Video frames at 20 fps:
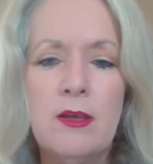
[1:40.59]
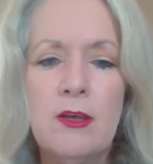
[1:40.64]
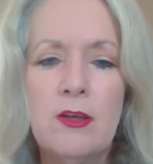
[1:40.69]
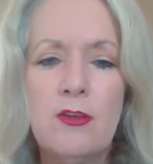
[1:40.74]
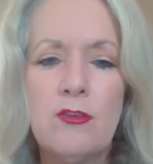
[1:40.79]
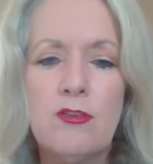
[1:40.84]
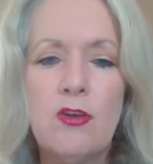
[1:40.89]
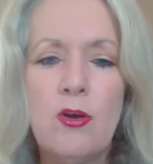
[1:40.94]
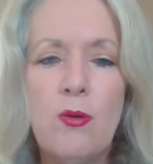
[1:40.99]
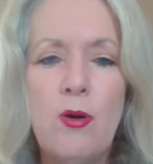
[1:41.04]

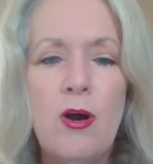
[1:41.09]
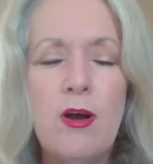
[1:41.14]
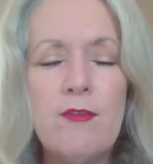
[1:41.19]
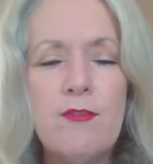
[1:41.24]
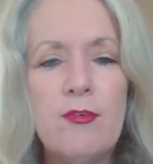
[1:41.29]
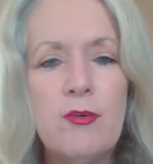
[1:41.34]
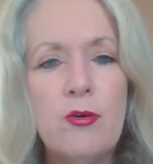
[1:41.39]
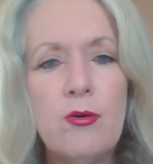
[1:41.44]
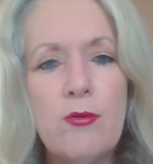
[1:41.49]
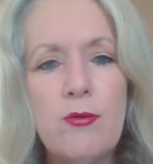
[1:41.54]
So
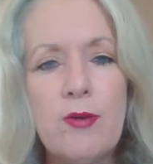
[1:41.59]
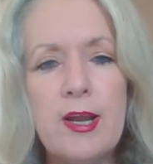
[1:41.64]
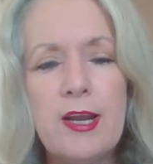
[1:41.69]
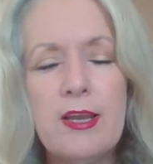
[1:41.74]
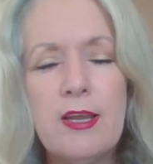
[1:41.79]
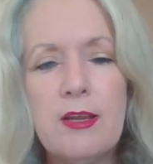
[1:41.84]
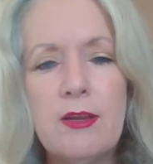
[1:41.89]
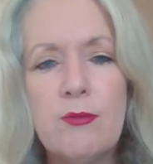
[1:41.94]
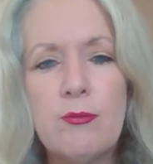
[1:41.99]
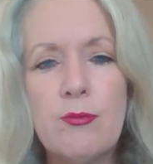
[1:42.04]
I've
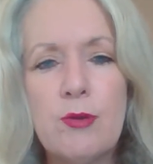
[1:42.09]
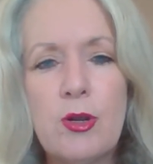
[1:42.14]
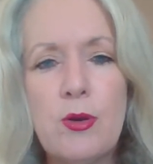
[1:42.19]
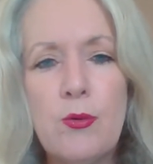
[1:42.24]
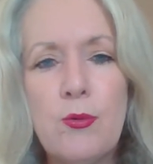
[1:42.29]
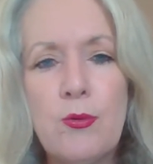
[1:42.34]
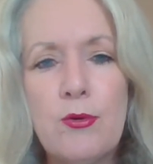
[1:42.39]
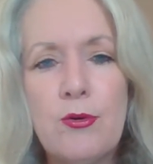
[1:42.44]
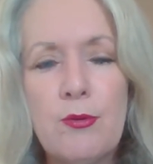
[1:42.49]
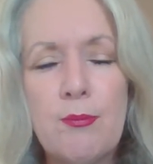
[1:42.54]
already
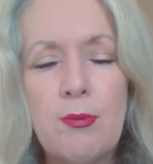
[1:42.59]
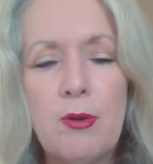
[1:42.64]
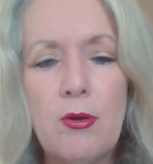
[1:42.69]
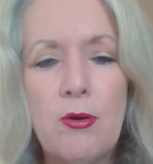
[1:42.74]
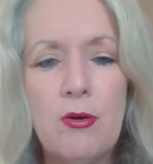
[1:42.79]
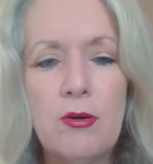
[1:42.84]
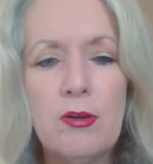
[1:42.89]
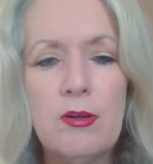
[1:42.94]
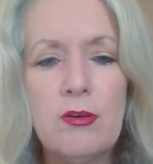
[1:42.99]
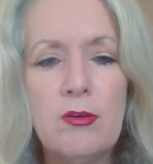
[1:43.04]
recorded a
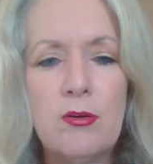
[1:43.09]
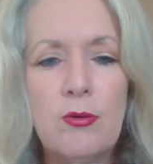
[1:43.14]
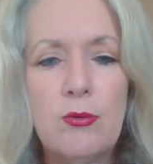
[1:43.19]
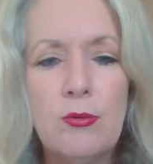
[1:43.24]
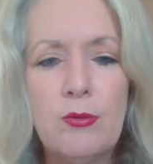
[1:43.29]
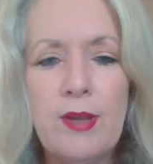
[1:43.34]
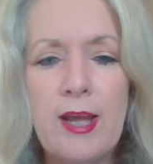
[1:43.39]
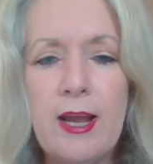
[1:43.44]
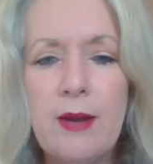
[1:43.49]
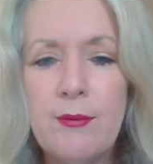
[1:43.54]
blog
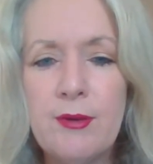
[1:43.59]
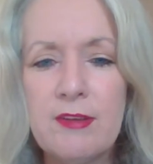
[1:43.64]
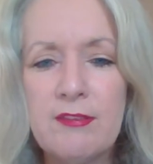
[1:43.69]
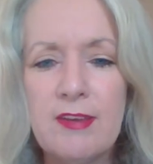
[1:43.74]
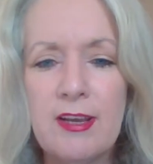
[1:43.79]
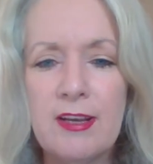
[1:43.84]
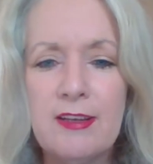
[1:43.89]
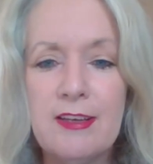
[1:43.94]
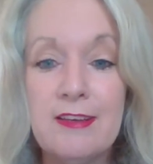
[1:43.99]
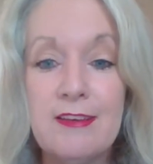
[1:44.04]
called How
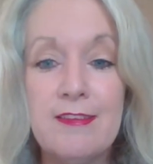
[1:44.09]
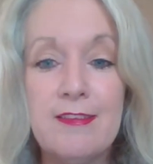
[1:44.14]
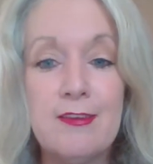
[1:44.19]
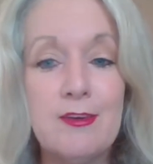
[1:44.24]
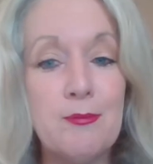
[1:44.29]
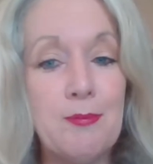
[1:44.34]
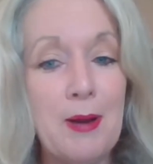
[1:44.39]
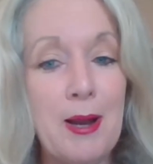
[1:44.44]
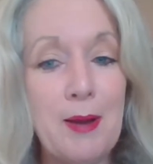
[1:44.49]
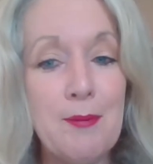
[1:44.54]
Exactly Did the
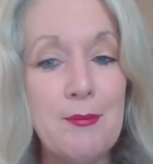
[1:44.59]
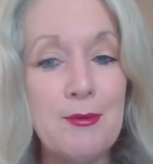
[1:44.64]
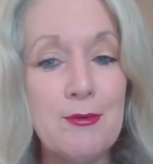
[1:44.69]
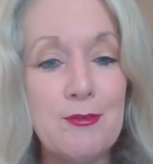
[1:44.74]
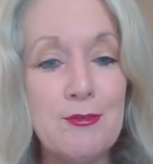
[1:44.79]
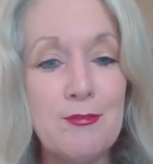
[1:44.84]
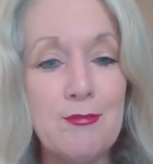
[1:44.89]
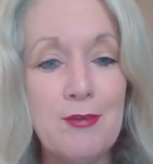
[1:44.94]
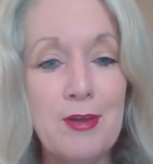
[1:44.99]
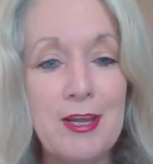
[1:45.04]
Department of
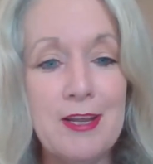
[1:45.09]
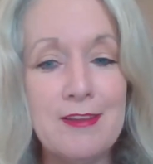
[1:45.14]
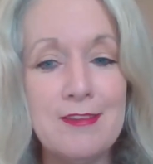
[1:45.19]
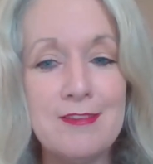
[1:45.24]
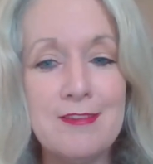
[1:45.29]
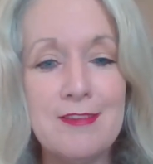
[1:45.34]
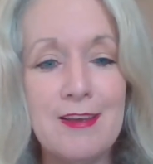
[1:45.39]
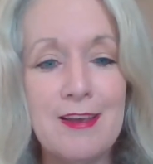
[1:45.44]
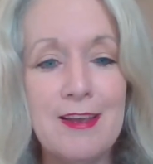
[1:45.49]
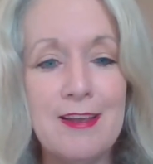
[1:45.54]

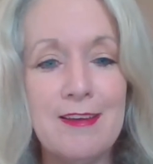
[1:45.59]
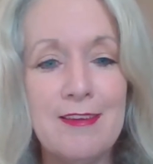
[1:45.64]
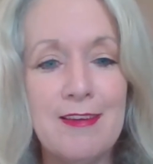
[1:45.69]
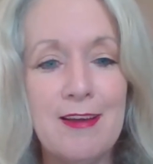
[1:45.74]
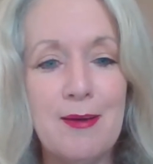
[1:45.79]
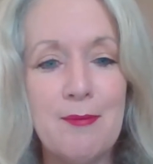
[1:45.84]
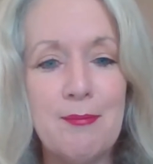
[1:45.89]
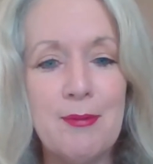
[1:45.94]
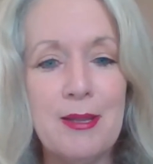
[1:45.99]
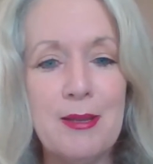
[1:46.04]
Defence End
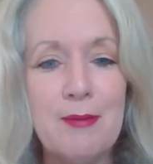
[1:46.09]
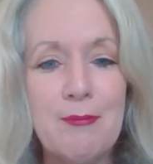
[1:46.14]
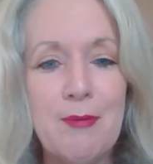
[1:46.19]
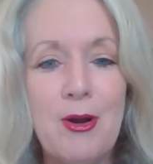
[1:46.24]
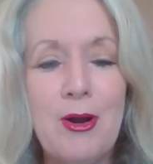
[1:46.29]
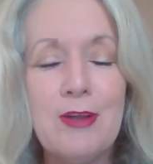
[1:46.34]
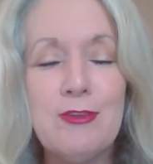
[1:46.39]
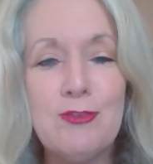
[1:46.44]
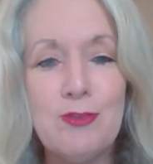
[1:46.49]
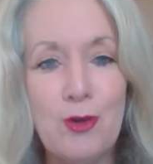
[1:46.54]
Up in
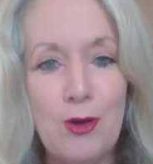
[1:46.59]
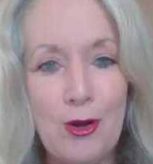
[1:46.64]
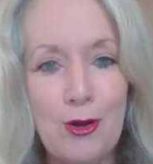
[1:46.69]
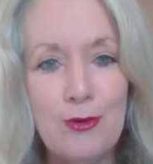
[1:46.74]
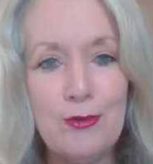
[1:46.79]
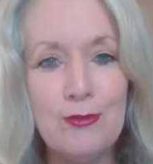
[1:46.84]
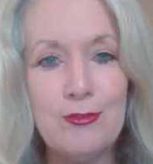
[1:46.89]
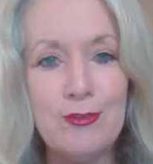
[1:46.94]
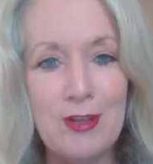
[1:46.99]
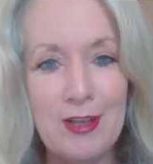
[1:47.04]
My
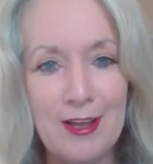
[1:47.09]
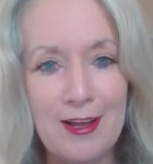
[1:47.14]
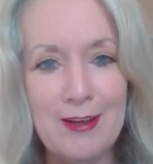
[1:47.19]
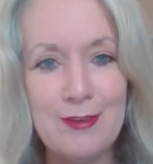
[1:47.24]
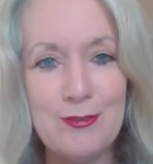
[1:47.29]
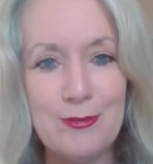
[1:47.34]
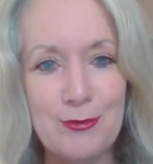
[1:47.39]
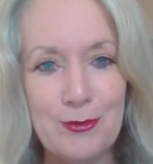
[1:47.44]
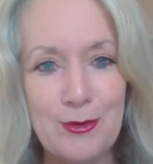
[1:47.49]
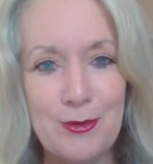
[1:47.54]
Child's
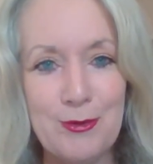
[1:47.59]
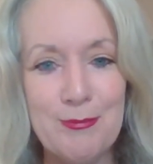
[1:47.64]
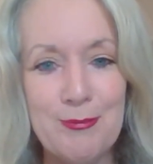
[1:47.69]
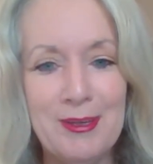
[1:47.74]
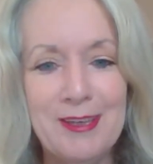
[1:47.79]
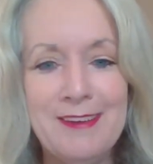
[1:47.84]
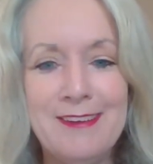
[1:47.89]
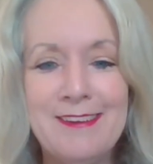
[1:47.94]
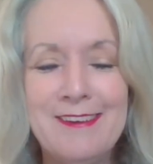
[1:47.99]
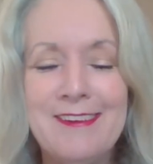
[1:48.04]
Classroom?
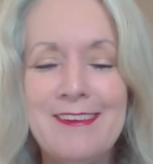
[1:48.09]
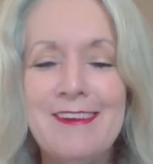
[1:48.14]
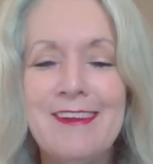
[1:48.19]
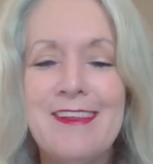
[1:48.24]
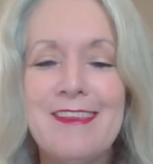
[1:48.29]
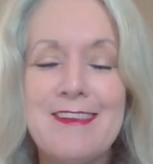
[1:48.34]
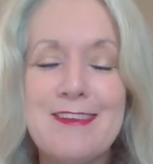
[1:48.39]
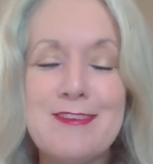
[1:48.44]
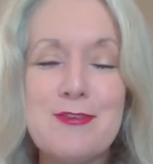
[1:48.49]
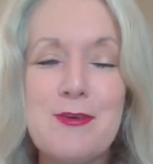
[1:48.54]

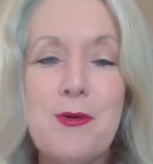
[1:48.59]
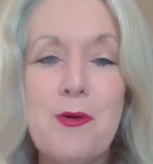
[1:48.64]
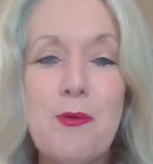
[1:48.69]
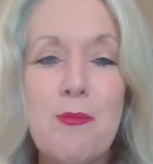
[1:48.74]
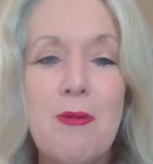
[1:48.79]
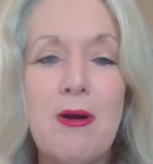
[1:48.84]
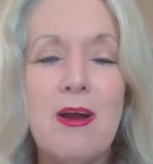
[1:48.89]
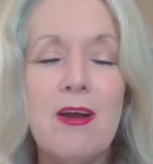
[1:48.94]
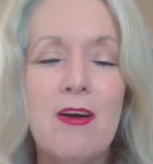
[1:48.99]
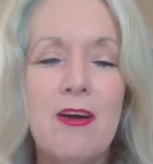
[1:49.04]
This caught
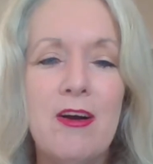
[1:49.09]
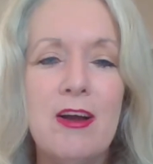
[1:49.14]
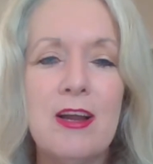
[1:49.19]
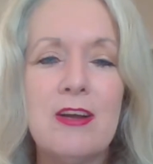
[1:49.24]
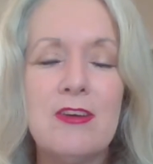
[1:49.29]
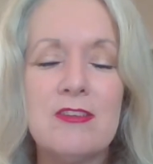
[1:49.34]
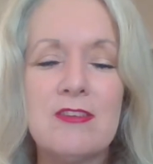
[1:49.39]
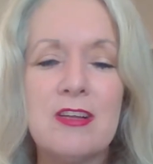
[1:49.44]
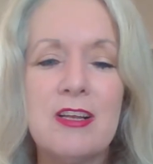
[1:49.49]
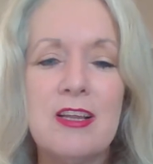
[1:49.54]
my eye
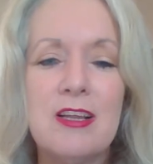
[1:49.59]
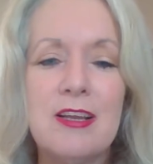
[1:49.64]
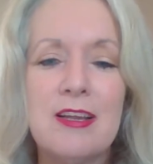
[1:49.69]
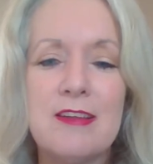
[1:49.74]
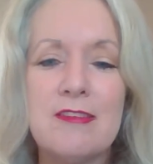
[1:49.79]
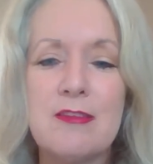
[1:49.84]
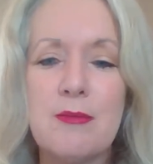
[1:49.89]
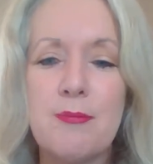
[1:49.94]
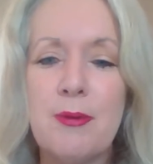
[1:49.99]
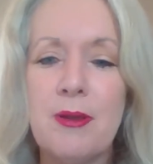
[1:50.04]
because clearly
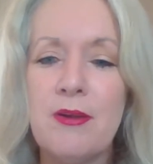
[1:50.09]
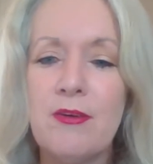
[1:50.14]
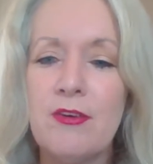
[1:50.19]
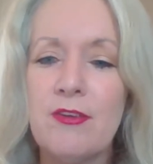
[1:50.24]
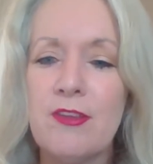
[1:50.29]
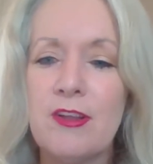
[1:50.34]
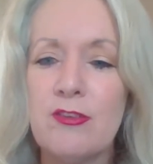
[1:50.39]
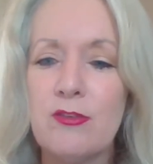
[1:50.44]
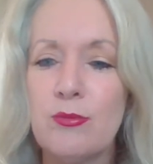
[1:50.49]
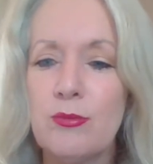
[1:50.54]
it's a
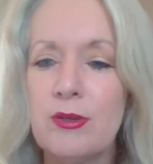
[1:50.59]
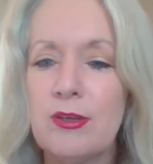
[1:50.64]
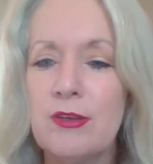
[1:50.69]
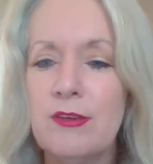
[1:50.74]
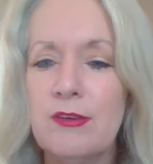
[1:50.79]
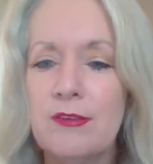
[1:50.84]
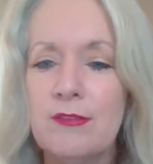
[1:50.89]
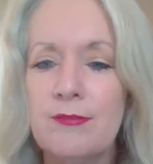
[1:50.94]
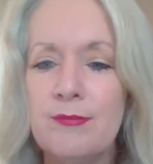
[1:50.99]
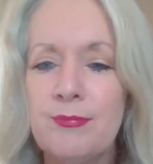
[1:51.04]
parent that's written
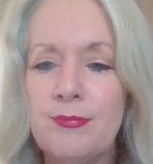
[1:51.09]
it.